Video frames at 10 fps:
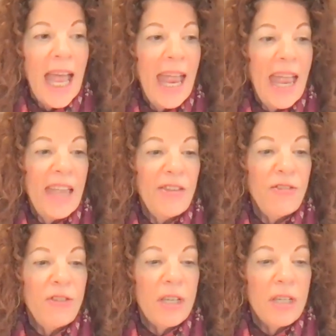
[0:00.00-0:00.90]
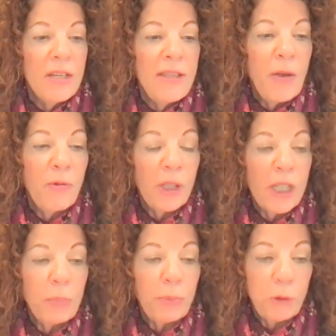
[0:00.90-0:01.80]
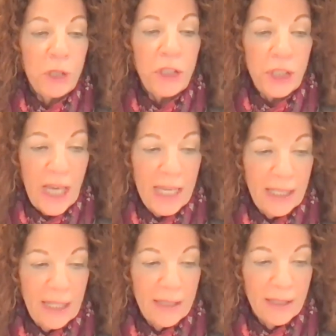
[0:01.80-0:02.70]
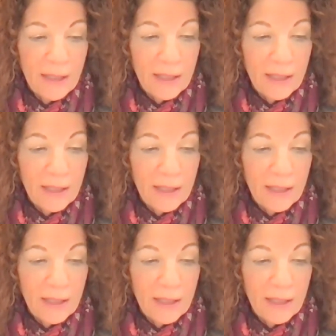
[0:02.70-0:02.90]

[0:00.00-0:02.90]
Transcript: And they really appreciated